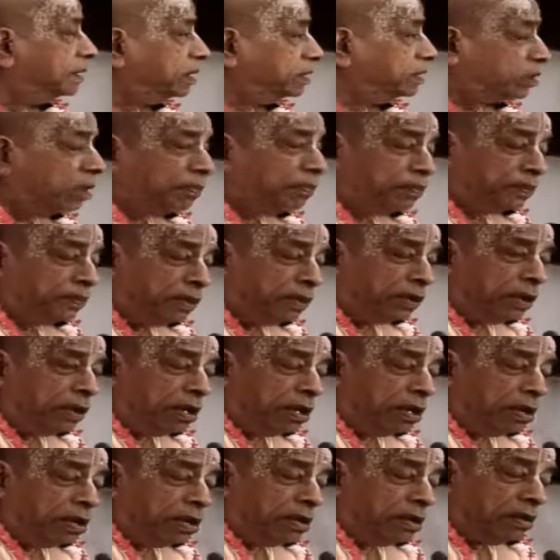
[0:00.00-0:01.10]
Krita
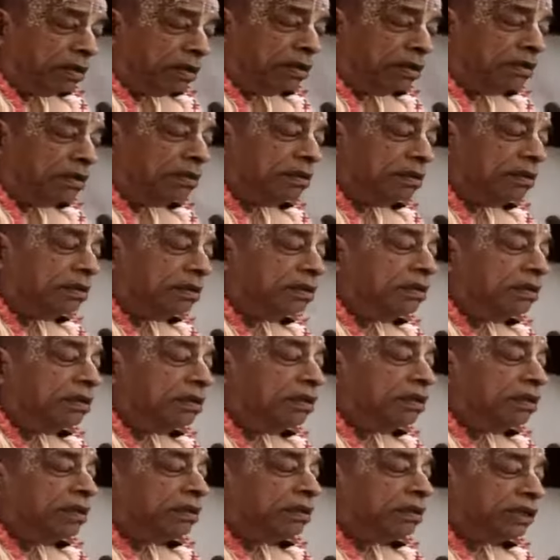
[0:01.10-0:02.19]
punna.
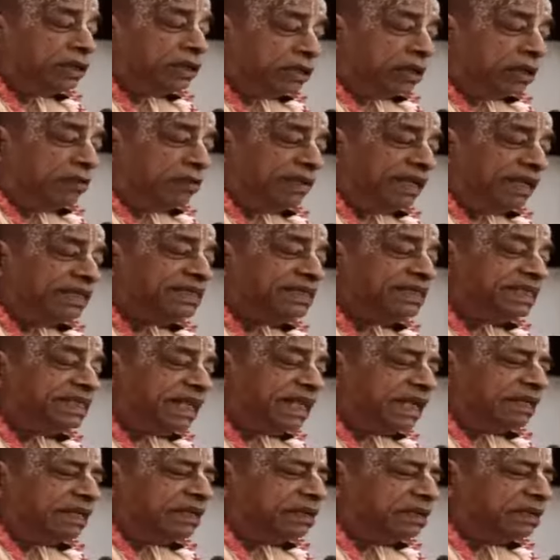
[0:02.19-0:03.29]
Krita means
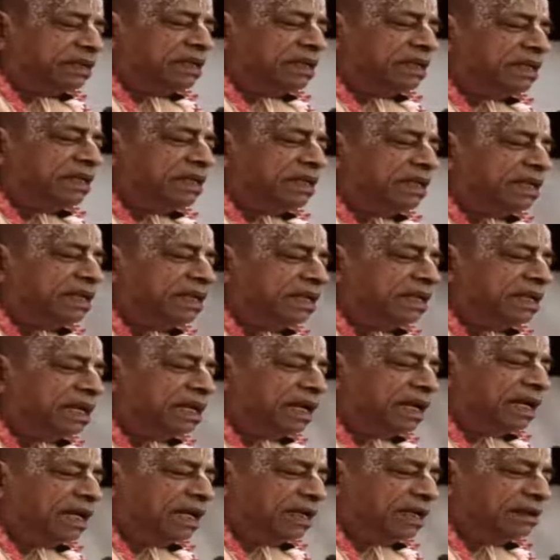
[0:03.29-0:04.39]
done.
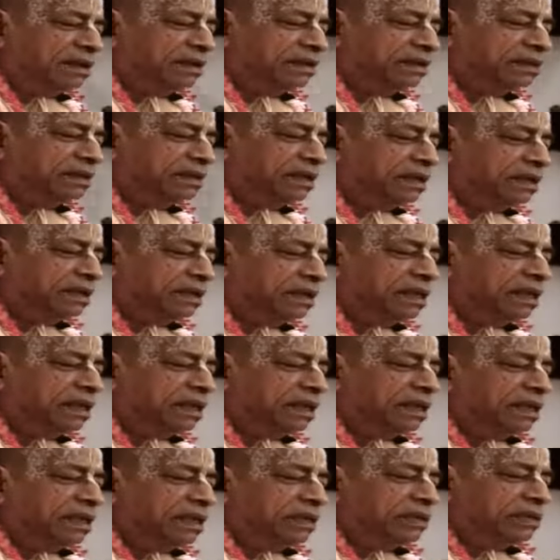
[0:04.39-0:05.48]
And
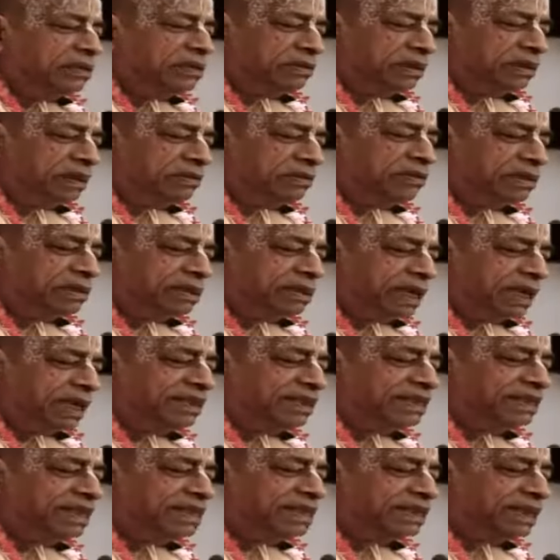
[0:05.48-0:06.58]

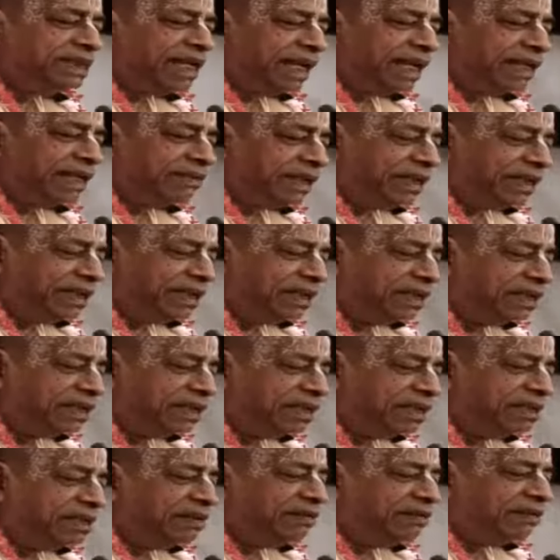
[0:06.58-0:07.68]
Goswami is describing
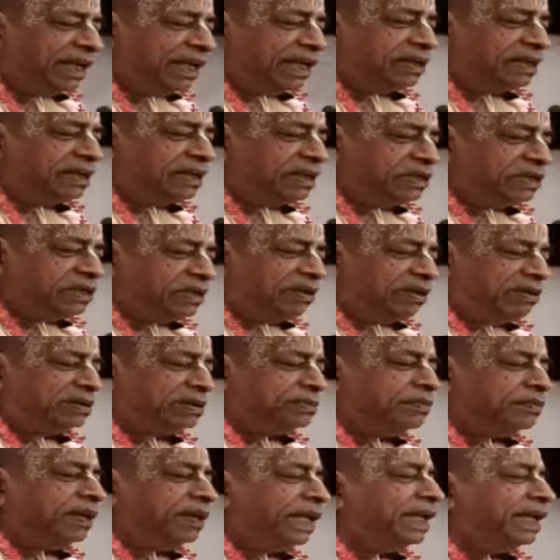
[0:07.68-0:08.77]
when Krishna
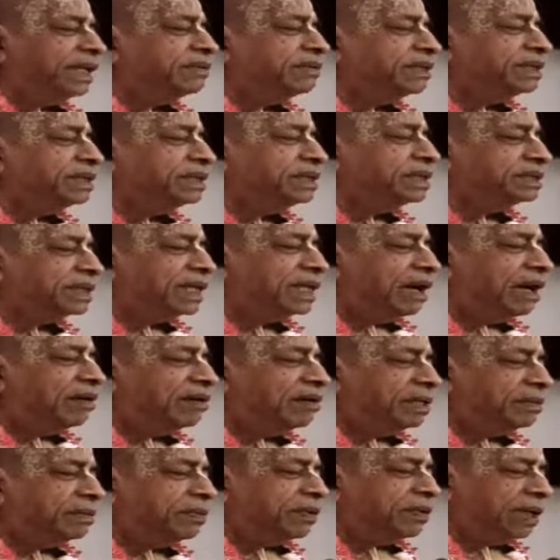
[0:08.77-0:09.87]
was playing with his
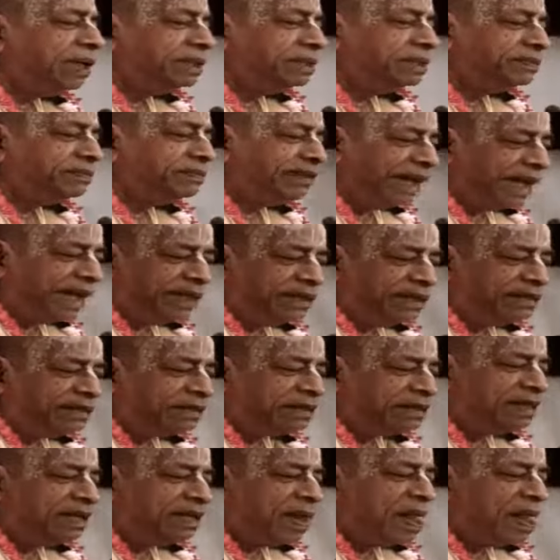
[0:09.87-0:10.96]
coward boy's
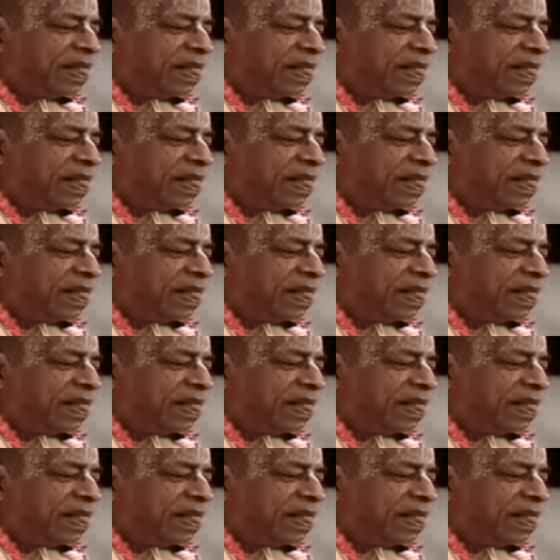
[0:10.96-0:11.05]
friends.